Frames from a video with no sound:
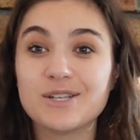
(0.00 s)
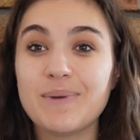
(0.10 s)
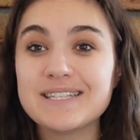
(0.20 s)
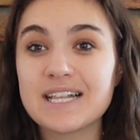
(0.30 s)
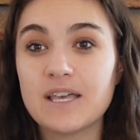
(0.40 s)

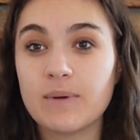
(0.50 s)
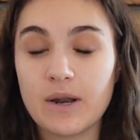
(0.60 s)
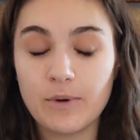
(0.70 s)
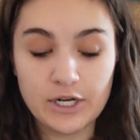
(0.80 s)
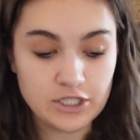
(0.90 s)
basically what I
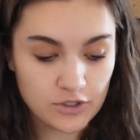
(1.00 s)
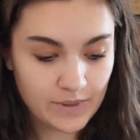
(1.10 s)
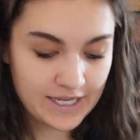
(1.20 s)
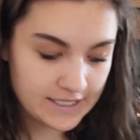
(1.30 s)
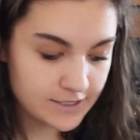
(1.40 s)
want to do
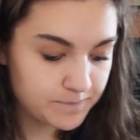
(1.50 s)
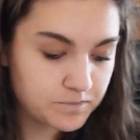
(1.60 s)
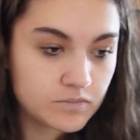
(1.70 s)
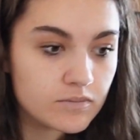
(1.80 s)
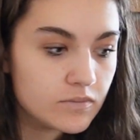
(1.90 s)
is
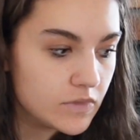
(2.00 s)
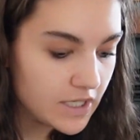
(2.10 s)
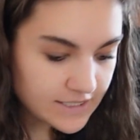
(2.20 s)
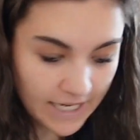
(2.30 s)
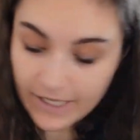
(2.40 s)

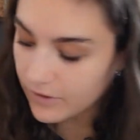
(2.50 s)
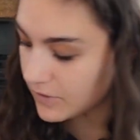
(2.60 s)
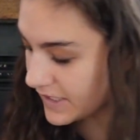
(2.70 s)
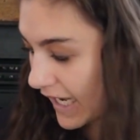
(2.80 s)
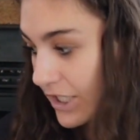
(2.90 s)
take
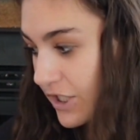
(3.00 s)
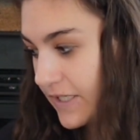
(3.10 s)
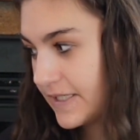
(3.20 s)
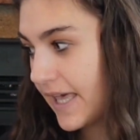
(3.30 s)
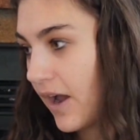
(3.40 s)
those
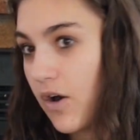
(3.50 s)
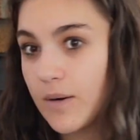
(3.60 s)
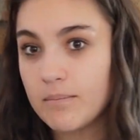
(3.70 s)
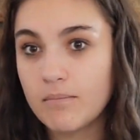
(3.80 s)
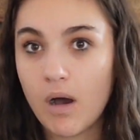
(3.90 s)
sketches, they are
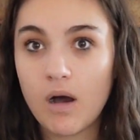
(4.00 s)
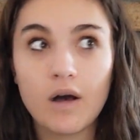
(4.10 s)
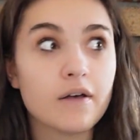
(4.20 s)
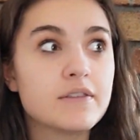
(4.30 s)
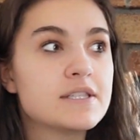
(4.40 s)

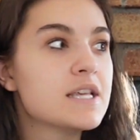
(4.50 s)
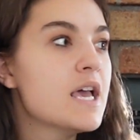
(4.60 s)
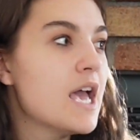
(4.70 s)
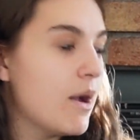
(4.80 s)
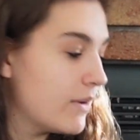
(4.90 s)
moths.
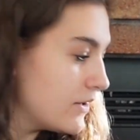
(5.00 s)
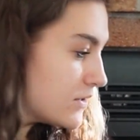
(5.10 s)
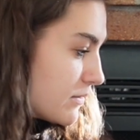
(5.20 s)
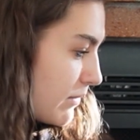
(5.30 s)
I'm going to use the